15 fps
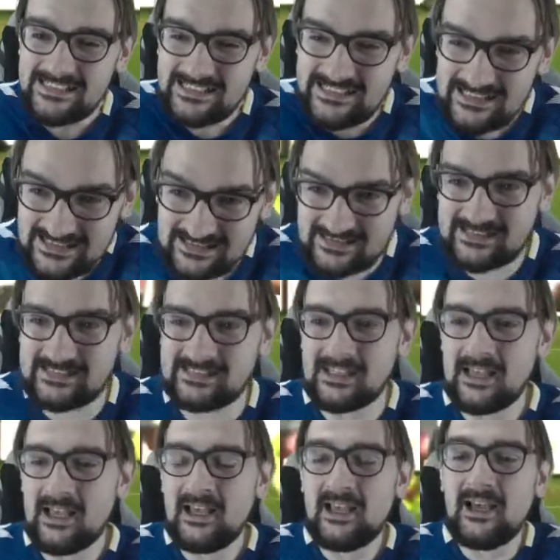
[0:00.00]
Yes!
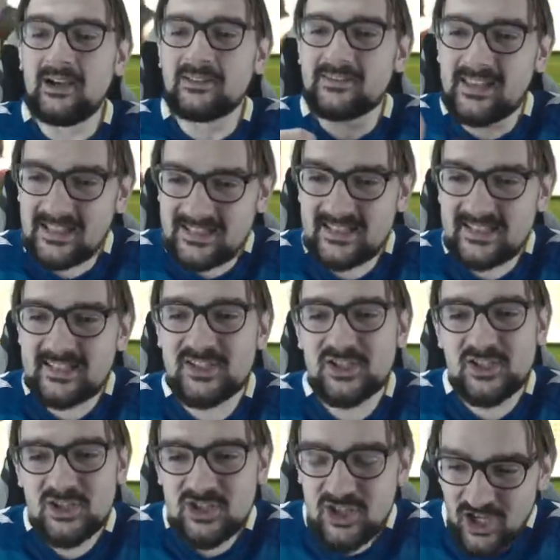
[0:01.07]
This is
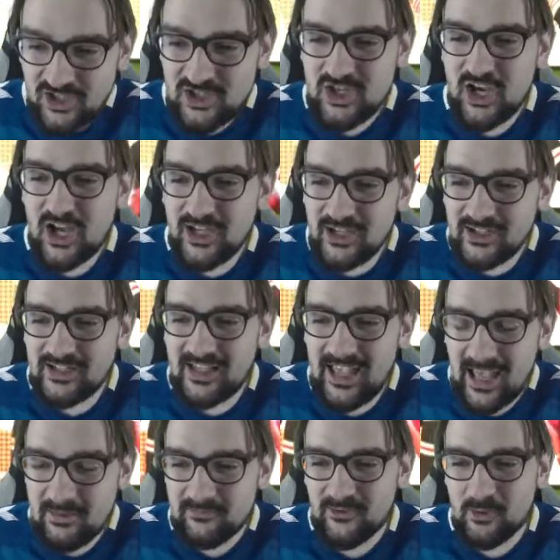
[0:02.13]
such a good
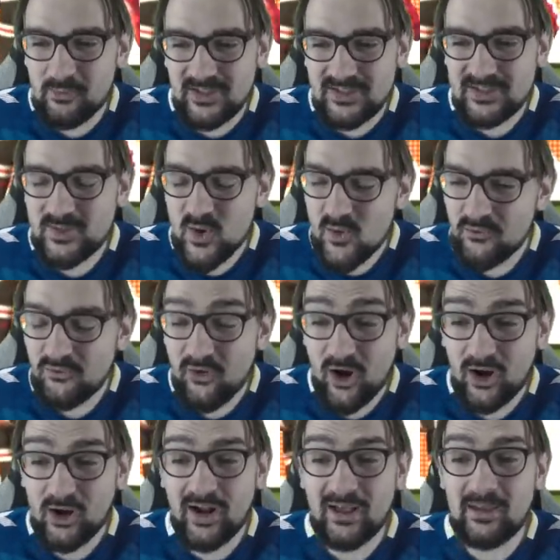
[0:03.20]
game from us so
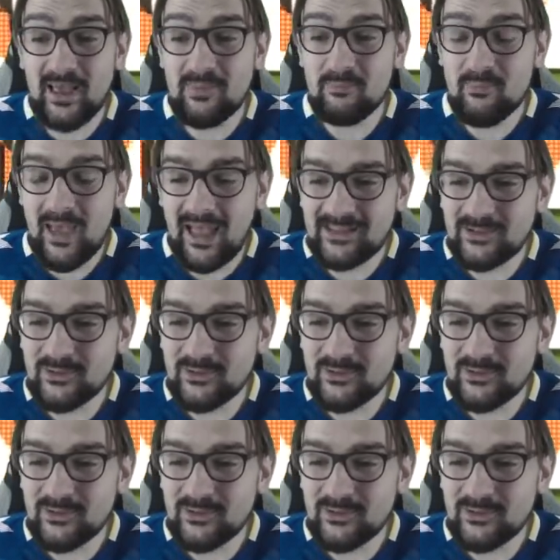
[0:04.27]
far, and Man